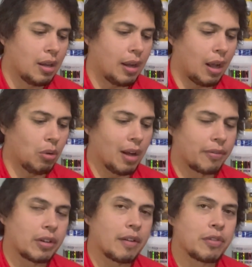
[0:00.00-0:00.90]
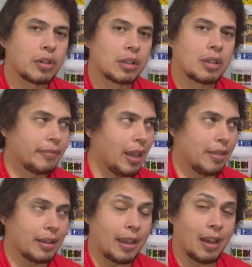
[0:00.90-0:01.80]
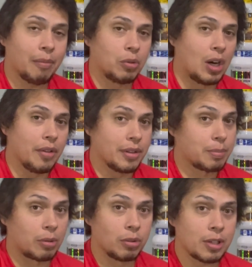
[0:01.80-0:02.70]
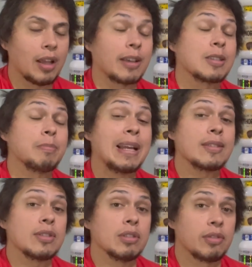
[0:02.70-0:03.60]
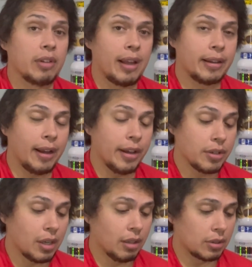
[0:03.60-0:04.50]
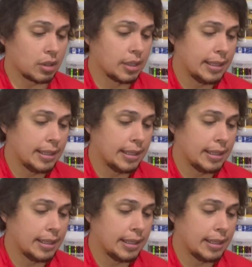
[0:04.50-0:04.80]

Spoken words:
However, if you're in the camp, wow, this protein expensive, I got you covered.